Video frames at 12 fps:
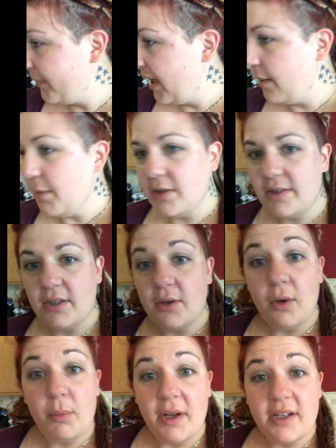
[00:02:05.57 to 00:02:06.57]
I'm
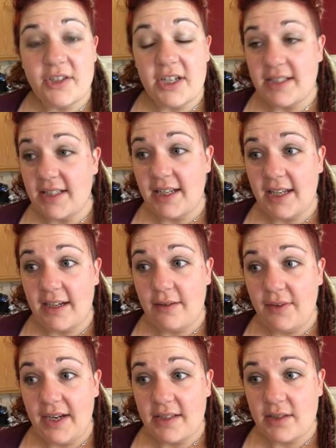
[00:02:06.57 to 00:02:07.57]
also apologizing in
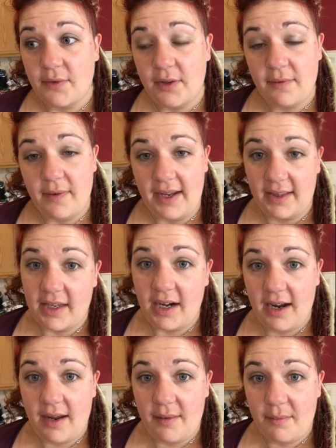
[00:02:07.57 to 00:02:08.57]
advance for the fact that
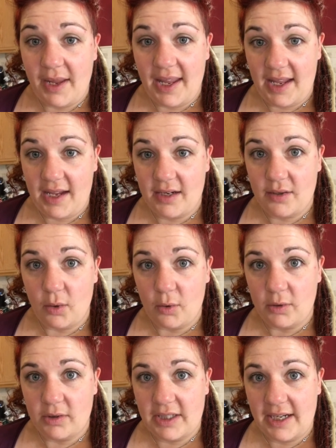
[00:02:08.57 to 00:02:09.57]
I am hand
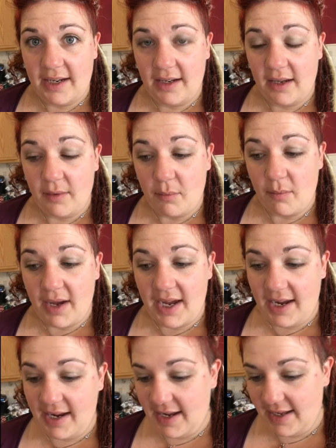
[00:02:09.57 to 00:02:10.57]
holding
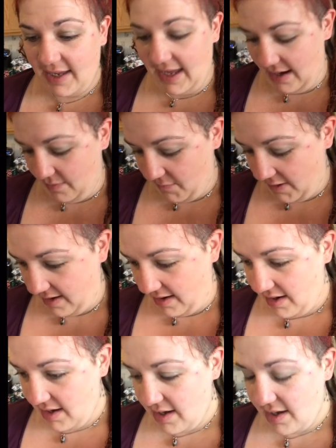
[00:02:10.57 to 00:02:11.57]
my camera.
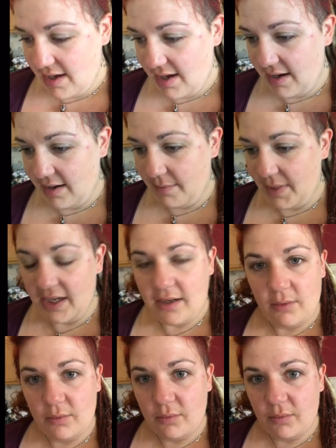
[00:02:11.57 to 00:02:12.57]
I
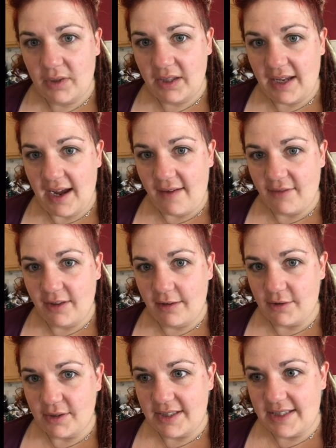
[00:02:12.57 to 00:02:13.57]
don't really have a
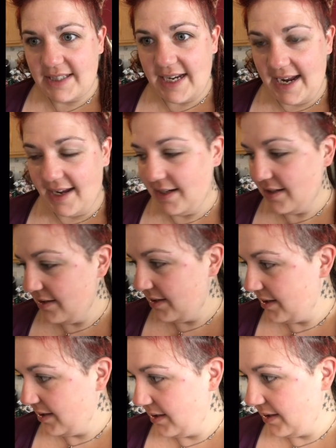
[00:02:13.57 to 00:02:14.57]
little
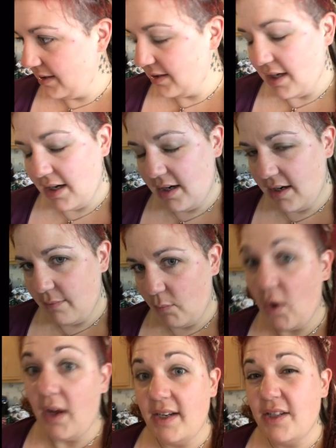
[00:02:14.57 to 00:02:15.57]
stand.
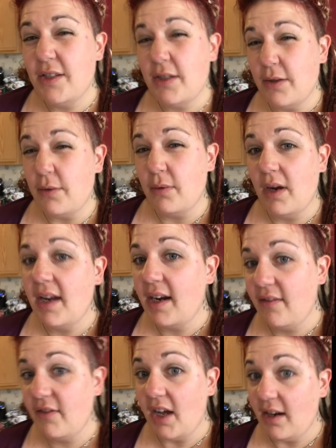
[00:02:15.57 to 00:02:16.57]
Well, I do, and
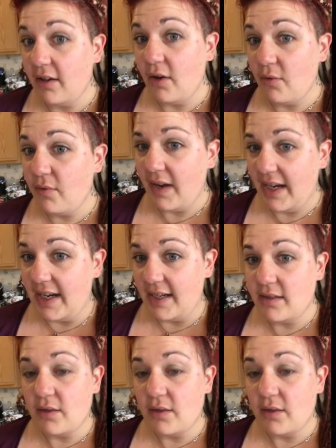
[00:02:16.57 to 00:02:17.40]
I've got to go find it.